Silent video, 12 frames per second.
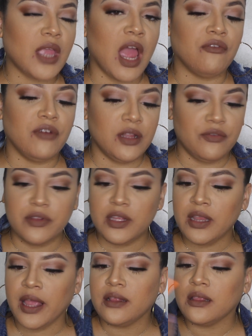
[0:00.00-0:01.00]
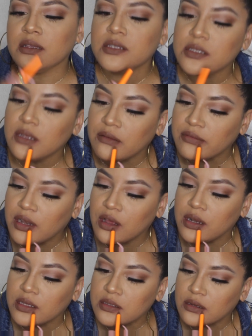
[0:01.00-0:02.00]
I really, really like this, even
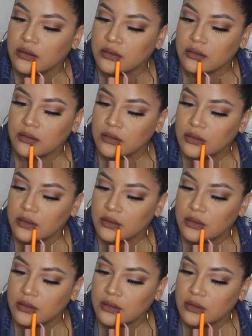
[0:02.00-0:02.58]
on its own.